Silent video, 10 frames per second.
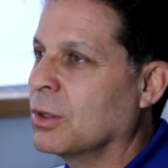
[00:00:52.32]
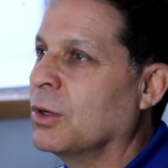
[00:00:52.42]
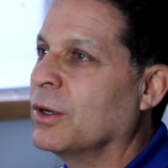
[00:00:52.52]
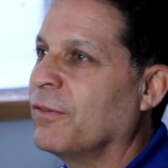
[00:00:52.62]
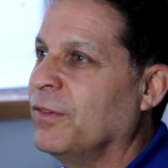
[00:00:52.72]
you're
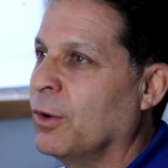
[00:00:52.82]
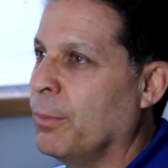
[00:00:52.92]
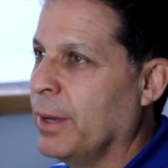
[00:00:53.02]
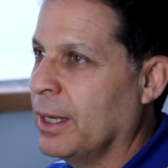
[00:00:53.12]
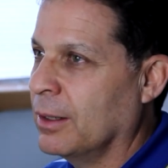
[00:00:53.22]
going to
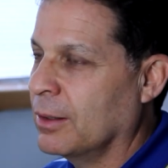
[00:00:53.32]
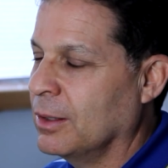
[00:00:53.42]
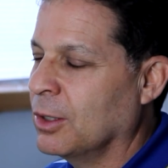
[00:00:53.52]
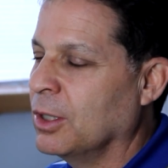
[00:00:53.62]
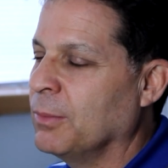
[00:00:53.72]
feel better.
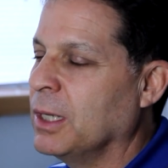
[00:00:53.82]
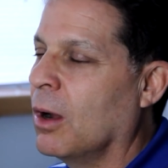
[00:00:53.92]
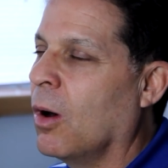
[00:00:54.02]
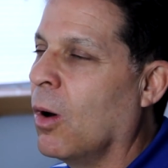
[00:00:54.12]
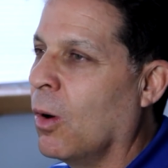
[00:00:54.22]
You're going to be
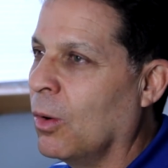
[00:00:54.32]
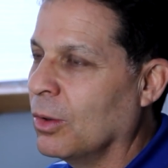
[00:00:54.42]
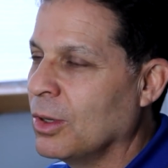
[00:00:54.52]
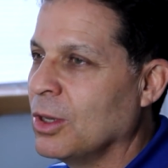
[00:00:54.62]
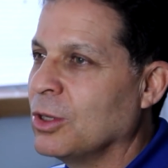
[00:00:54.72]

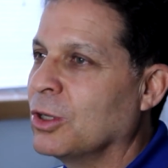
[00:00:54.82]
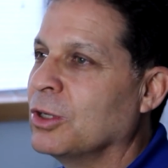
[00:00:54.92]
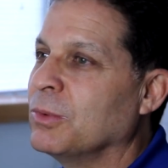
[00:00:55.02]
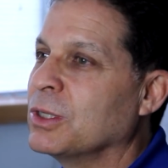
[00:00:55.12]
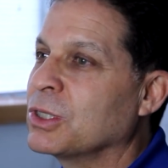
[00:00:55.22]
whole. You're
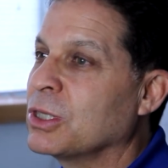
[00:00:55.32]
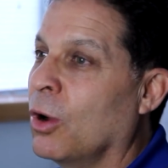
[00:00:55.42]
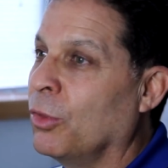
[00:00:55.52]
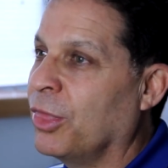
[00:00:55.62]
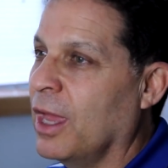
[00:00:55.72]
going to be
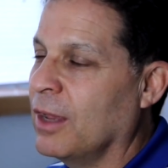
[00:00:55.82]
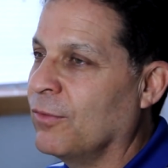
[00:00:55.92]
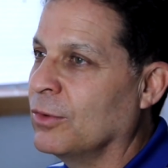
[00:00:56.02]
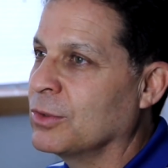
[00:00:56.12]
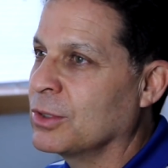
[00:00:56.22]
so
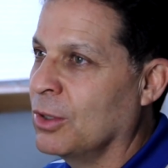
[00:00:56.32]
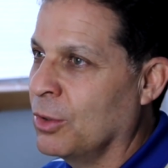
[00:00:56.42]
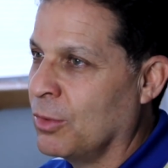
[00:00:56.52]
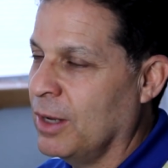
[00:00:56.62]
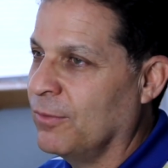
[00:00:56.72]
thankful and
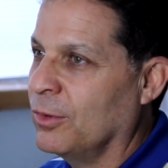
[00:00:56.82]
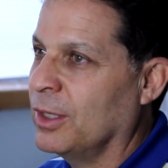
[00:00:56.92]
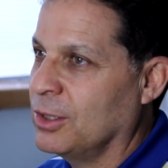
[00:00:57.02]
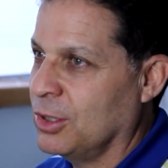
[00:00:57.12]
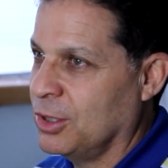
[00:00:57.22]
so grateful
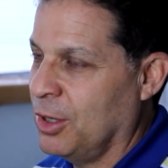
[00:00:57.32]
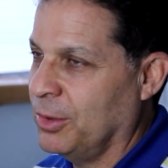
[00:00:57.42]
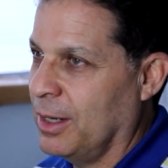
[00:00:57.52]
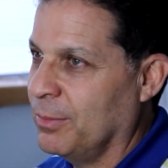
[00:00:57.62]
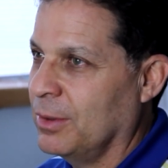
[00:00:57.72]
that you
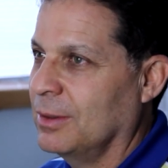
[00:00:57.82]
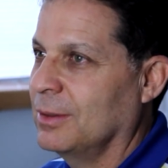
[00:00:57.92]
showed up.